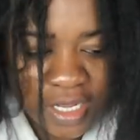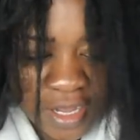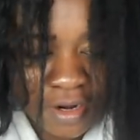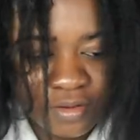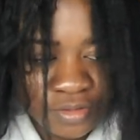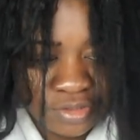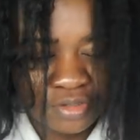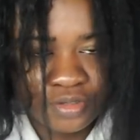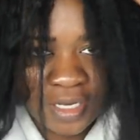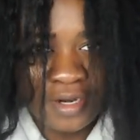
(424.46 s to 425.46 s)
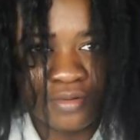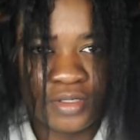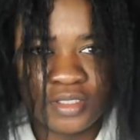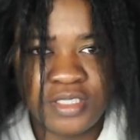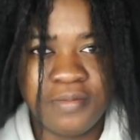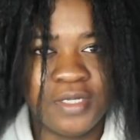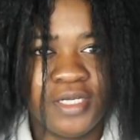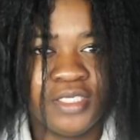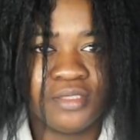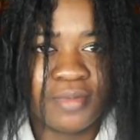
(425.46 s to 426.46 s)
I don't deep
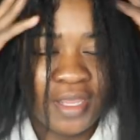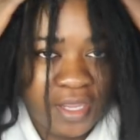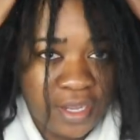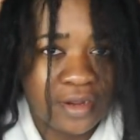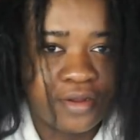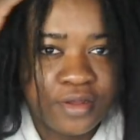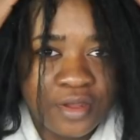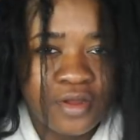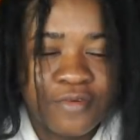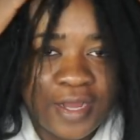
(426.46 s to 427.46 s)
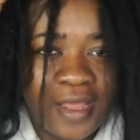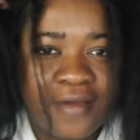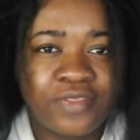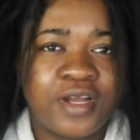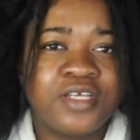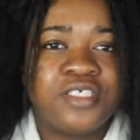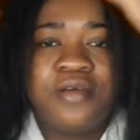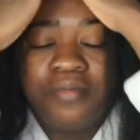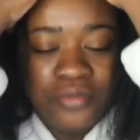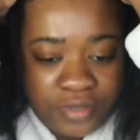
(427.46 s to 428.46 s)
condition my hair right after I
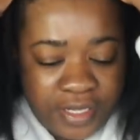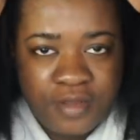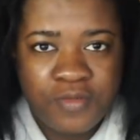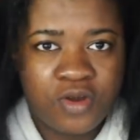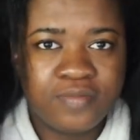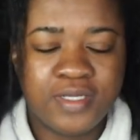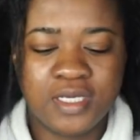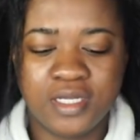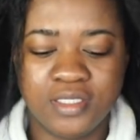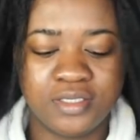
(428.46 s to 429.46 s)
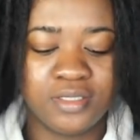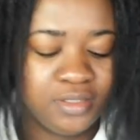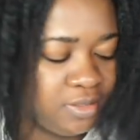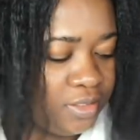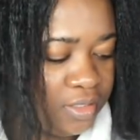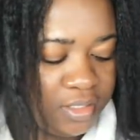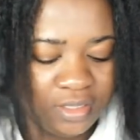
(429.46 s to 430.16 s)
shampoo anymore because the